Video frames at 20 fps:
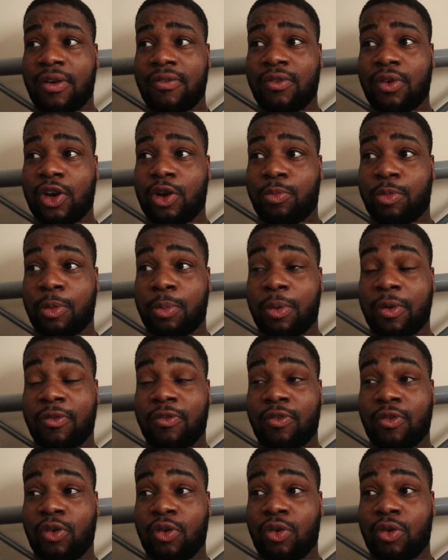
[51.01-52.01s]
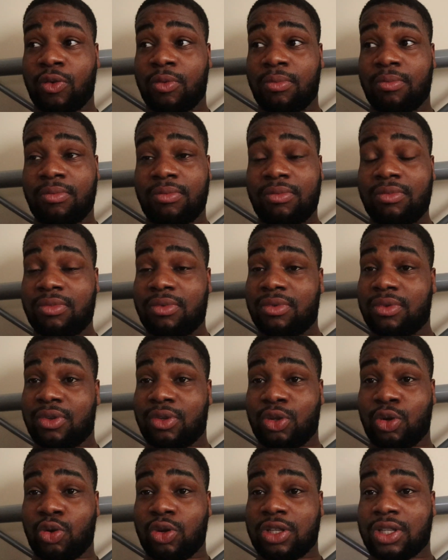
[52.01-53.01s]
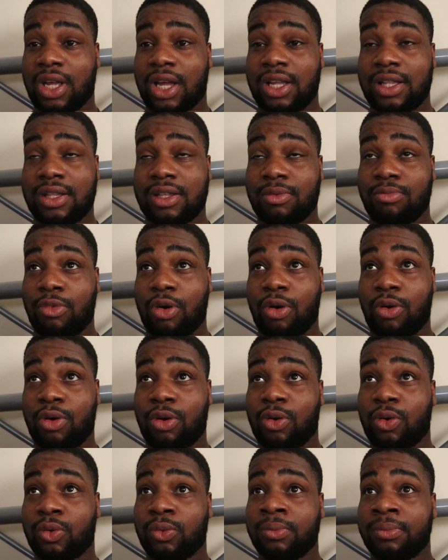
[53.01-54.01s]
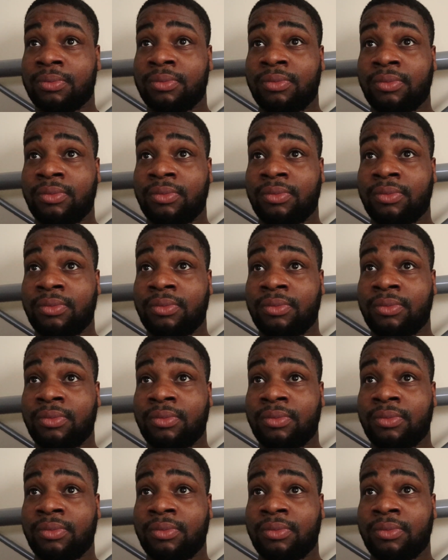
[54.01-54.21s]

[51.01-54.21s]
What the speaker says: I've got to prepare for uni starting tomorrow.